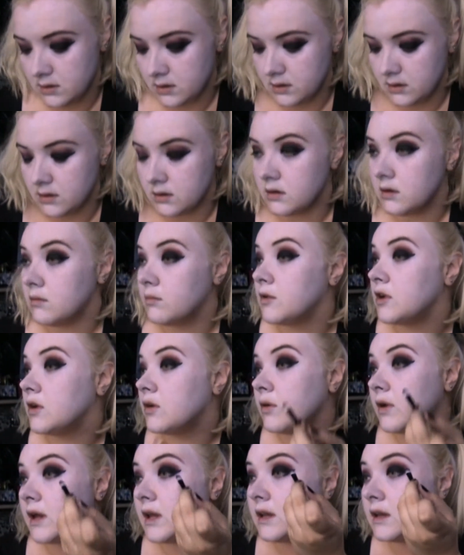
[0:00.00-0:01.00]
And I'm
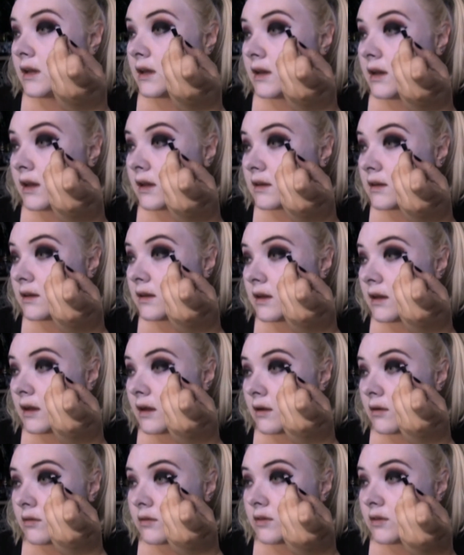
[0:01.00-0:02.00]
going to go ahead and connect it
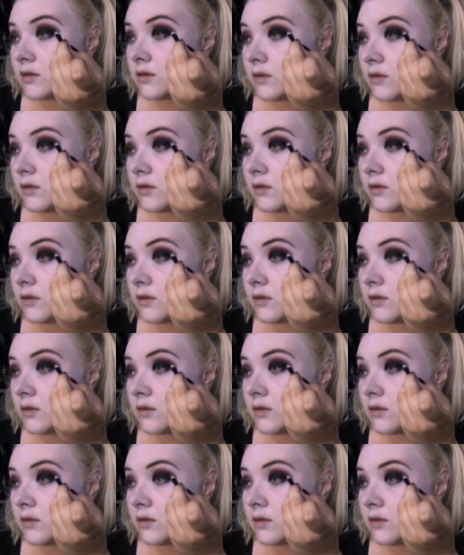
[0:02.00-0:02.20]
out